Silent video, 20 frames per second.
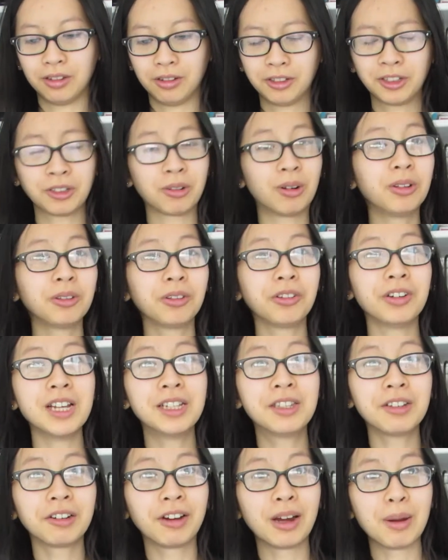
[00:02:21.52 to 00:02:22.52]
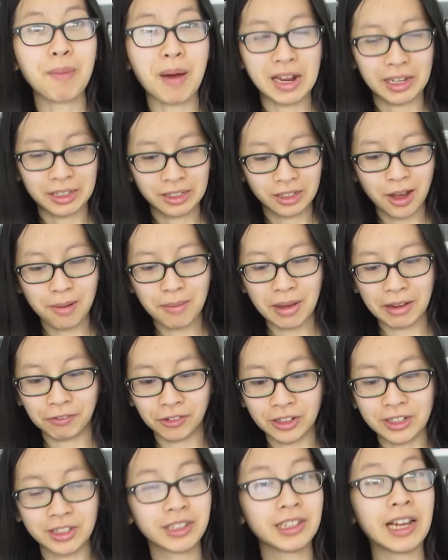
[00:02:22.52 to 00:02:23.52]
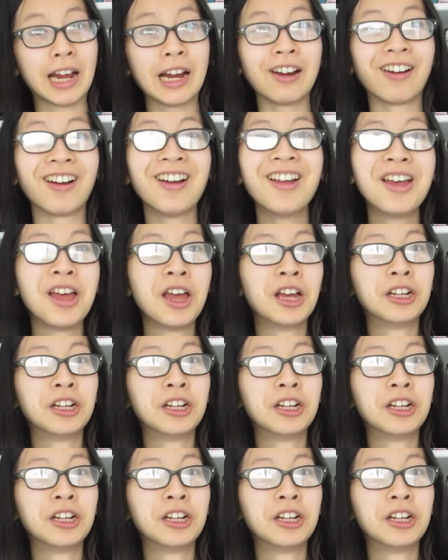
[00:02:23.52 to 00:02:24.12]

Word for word: scrolling through Instagram. I saw my friend Sarah.